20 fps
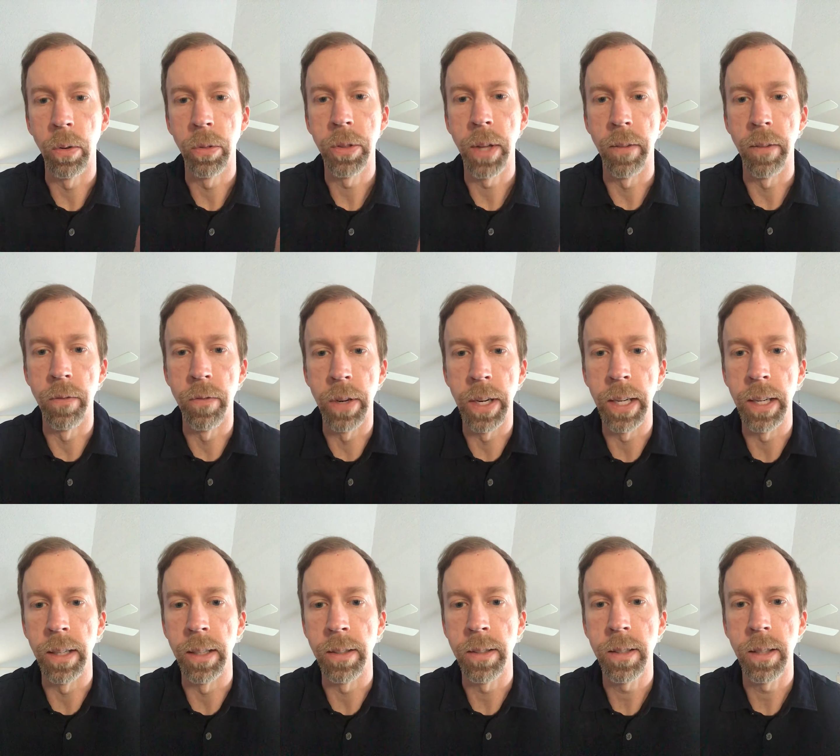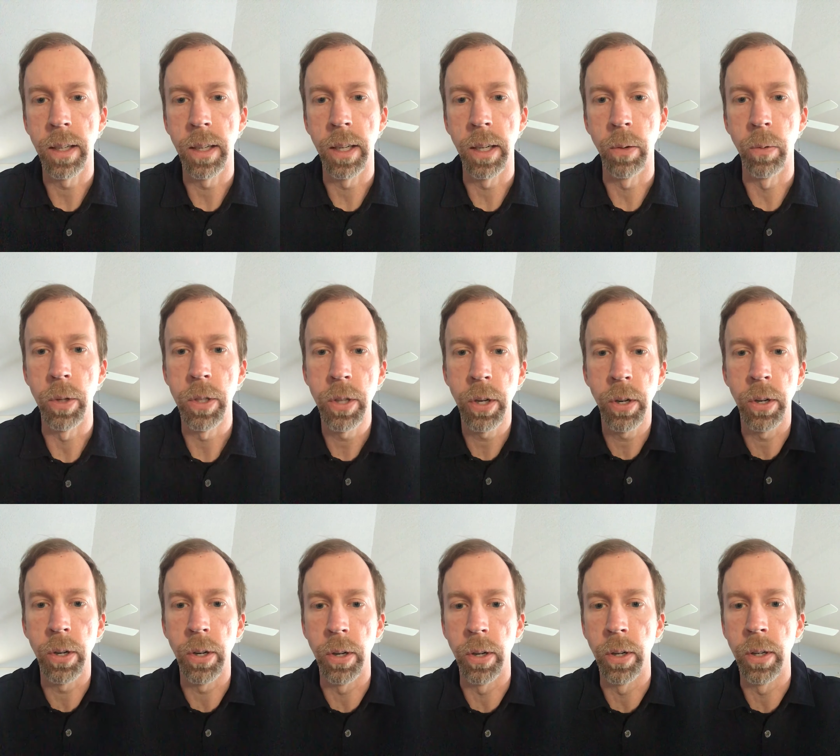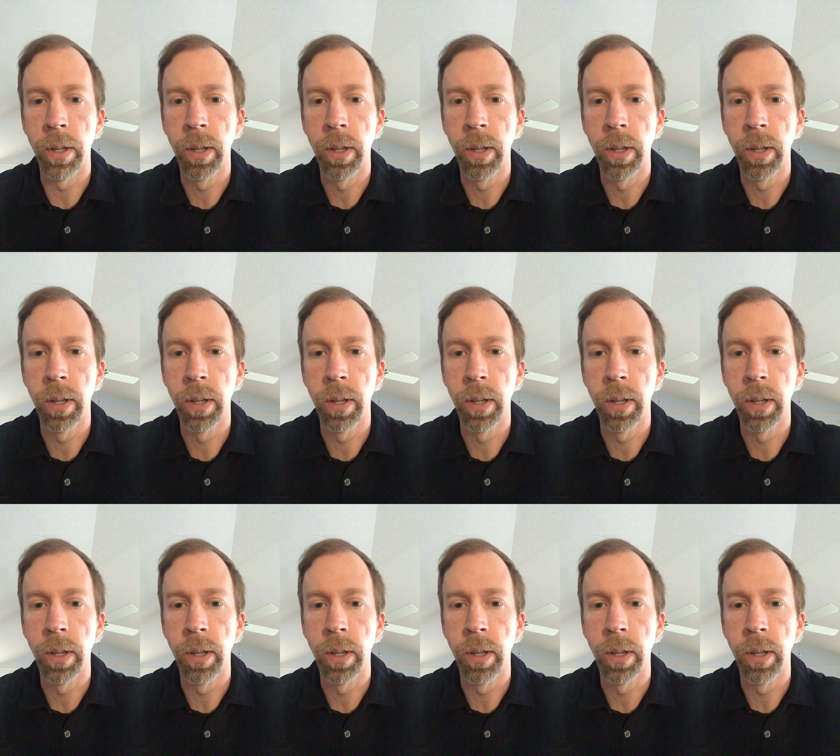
that venous return